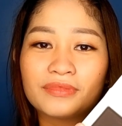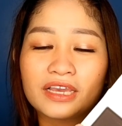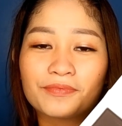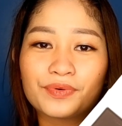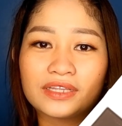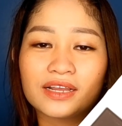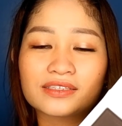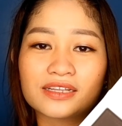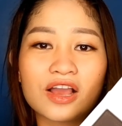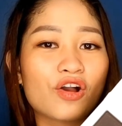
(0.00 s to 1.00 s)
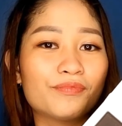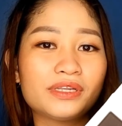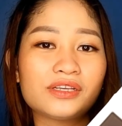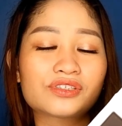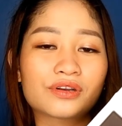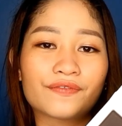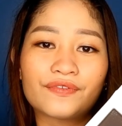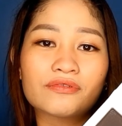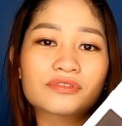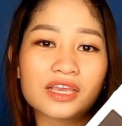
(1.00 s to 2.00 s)
makeup products nila. Combination of
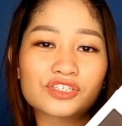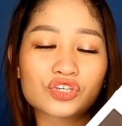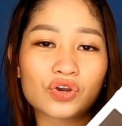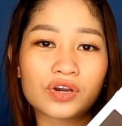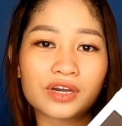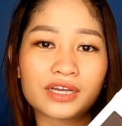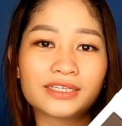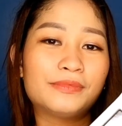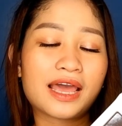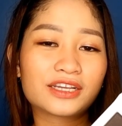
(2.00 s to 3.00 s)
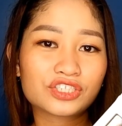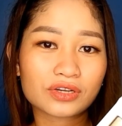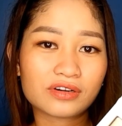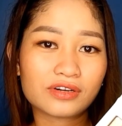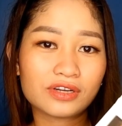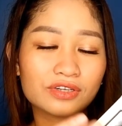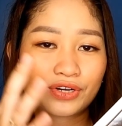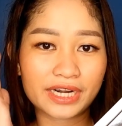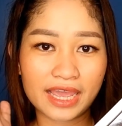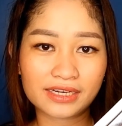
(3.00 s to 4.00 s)
foundation, blush on,
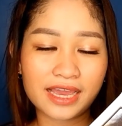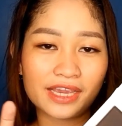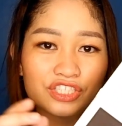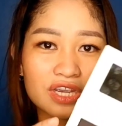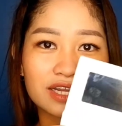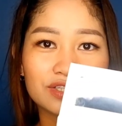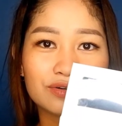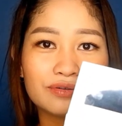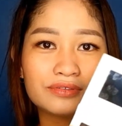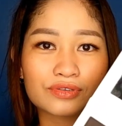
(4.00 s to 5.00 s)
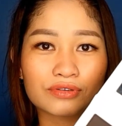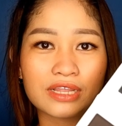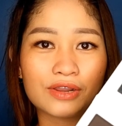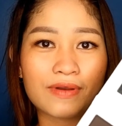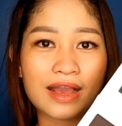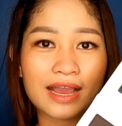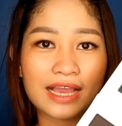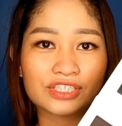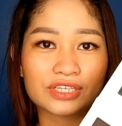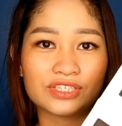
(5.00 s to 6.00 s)
or any eyeshadow. So, dalawa ang
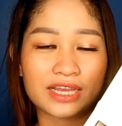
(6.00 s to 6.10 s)
kasya